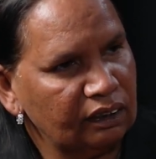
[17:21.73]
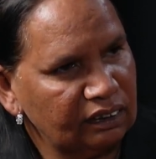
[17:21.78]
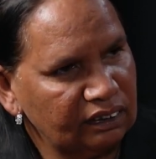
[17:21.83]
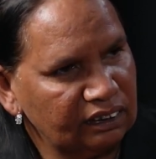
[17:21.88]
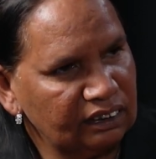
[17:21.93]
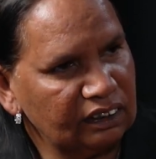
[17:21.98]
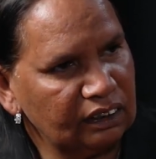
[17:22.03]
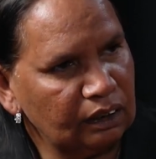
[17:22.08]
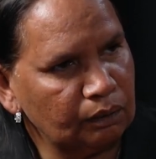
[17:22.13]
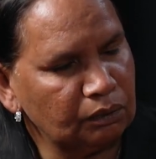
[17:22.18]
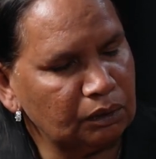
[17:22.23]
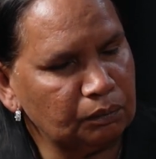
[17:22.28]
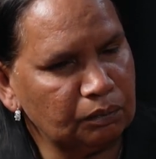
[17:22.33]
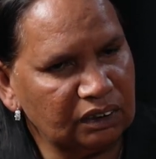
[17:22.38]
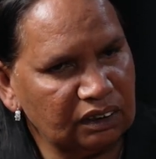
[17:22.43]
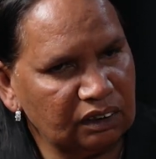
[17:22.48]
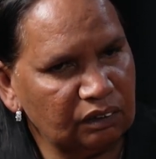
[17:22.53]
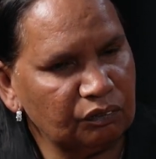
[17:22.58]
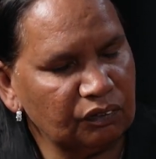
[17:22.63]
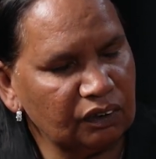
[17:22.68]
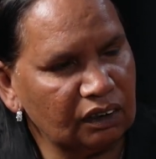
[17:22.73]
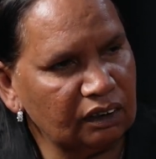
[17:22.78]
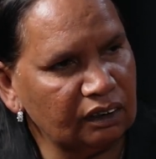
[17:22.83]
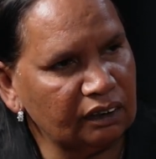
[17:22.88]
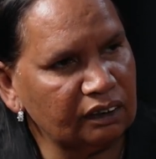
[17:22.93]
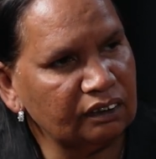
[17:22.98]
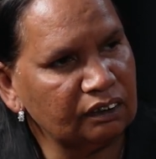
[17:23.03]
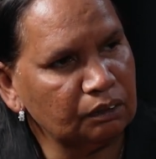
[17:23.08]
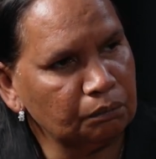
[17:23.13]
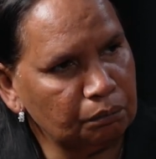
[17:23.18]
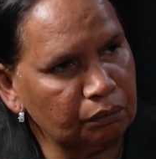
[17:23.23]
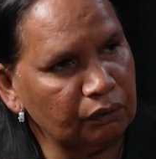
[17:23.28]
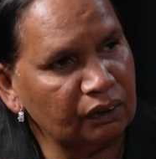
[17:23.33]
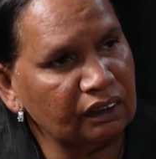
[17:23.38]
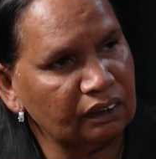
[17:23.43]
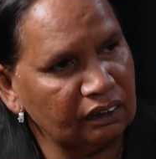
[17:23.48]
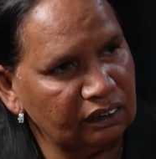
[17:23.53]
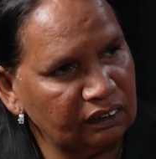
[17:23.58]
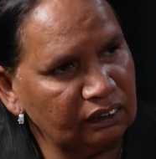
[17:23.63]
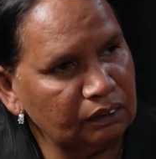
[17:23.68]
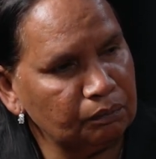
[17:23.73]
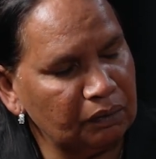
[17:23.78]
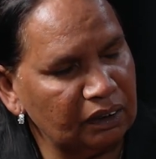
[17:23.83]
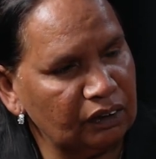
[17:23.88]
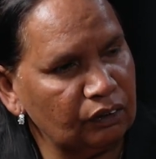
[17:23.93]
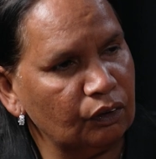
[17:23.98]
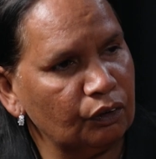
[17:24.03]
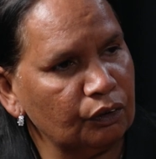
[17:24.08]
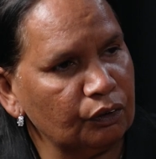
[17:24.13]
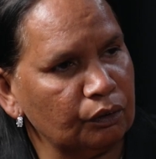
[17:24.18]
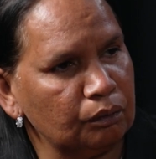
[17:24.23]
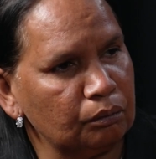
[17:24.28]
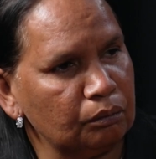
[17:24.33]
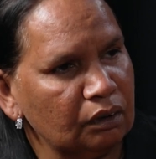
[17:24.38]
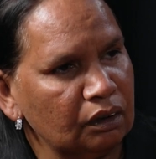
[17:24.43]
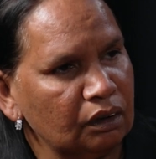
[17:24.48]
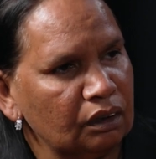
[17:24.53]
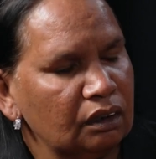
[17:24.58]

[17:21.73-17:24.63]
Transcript: set up specifically to bring these men home.